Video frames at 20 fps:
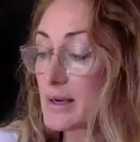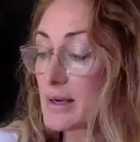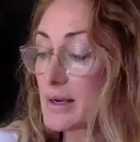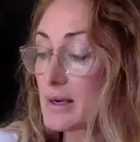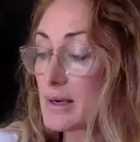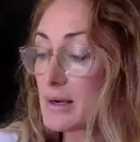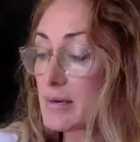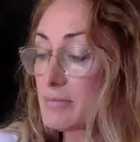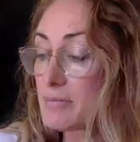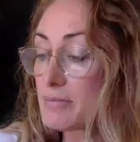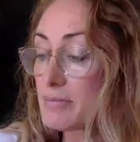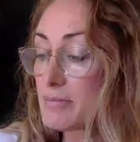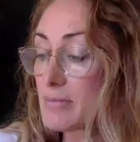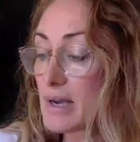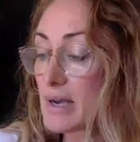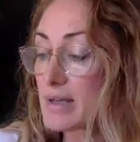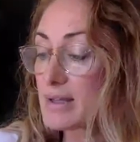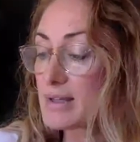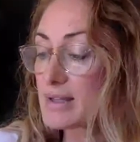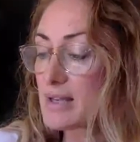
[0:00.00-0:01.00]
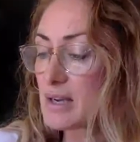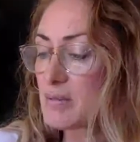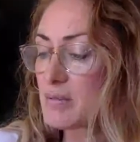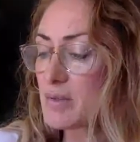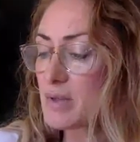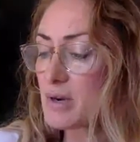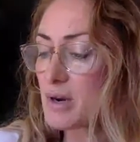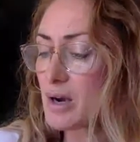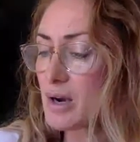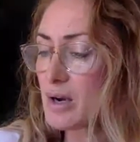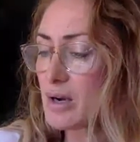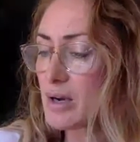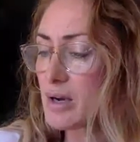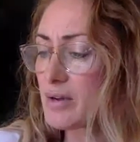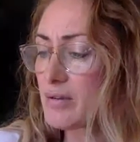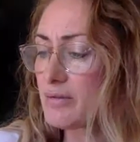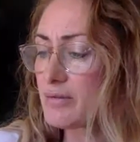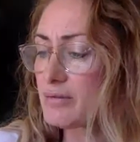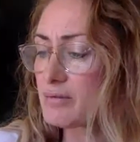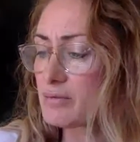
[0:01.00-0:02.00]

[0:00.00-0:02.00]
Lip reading: and some that I've